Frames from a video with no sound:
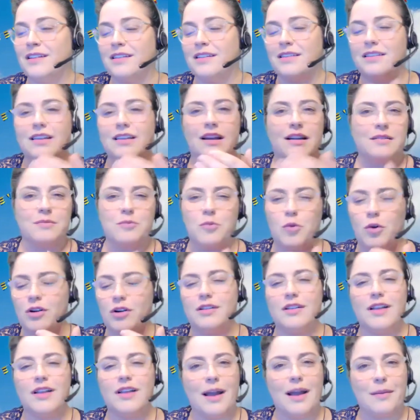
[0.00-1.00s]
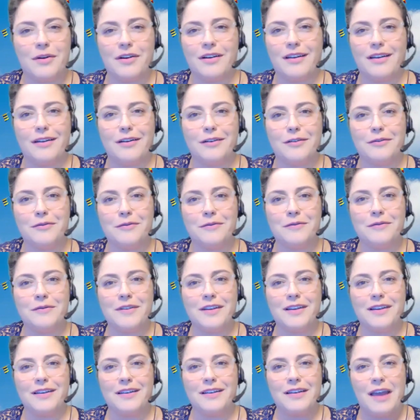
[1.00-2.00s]
that more collaborative,
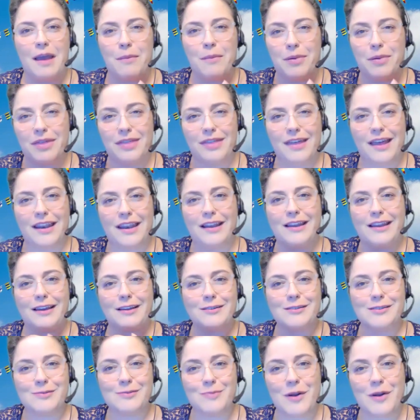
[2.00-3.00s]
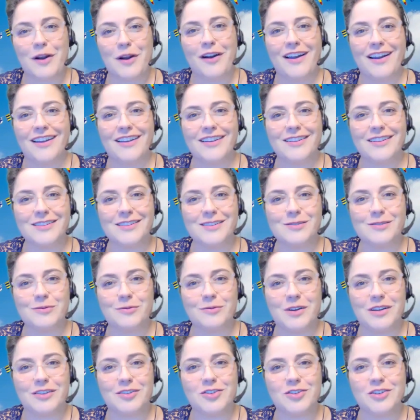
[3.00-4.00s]
empathetic experience.
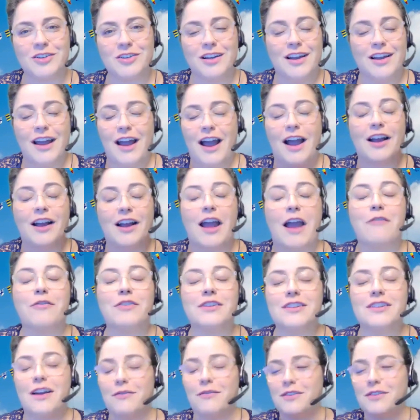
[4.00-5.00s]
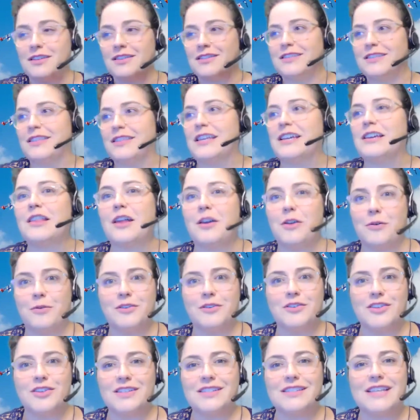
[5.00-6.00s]
Which everything that you
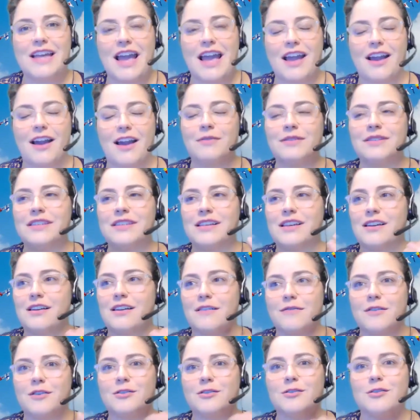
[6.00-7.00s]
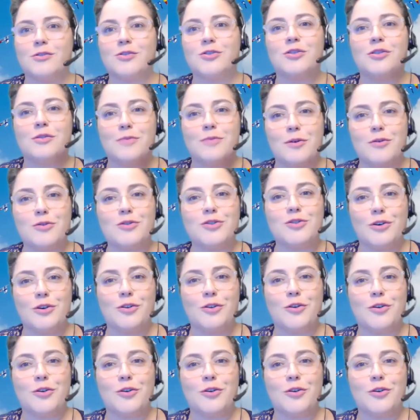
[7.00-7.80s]
were just saying, I was thinking of the social emotional